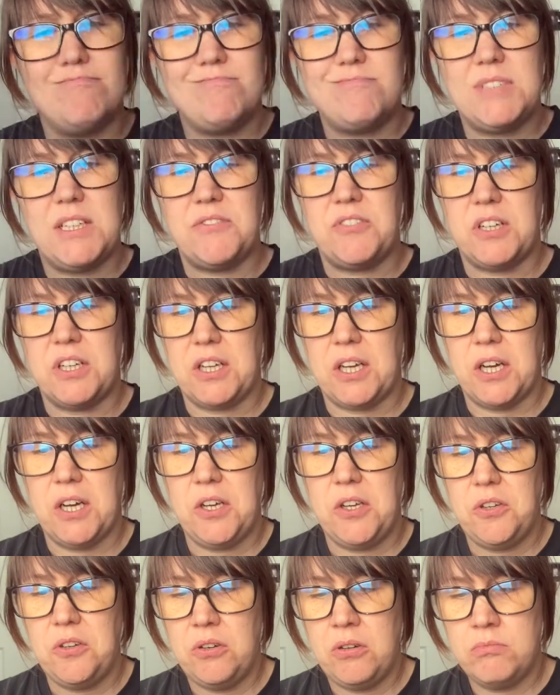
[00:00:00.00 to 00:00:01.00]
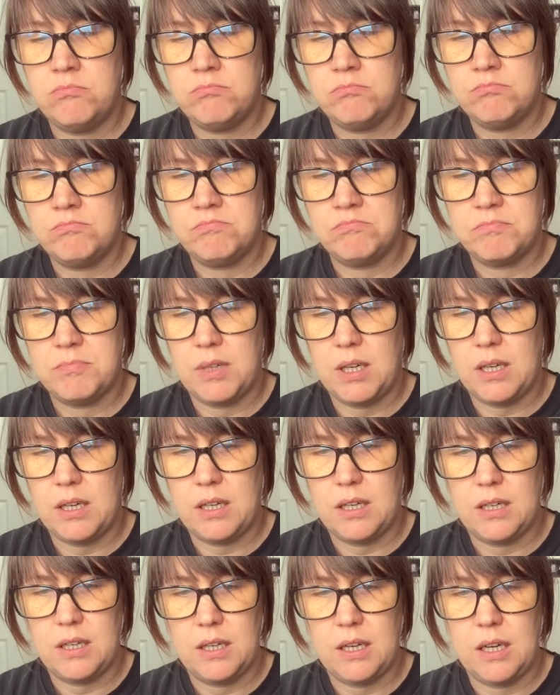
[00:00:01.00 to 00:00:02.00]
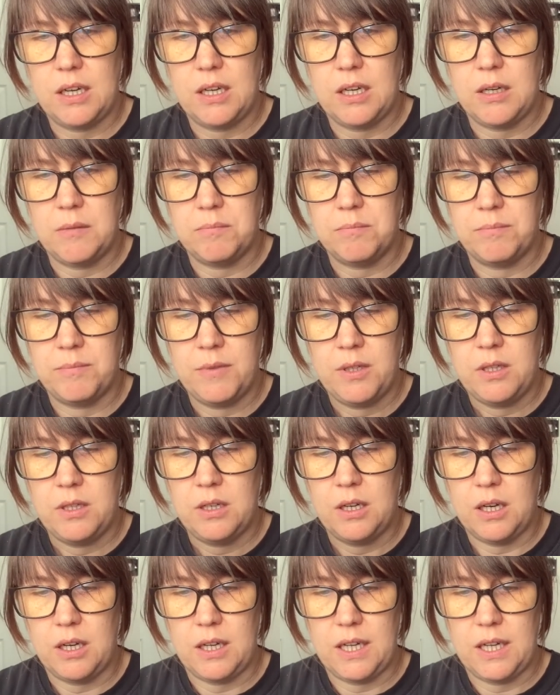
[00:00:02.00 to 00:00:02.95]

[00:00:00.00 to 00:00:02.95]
give it a go. I'll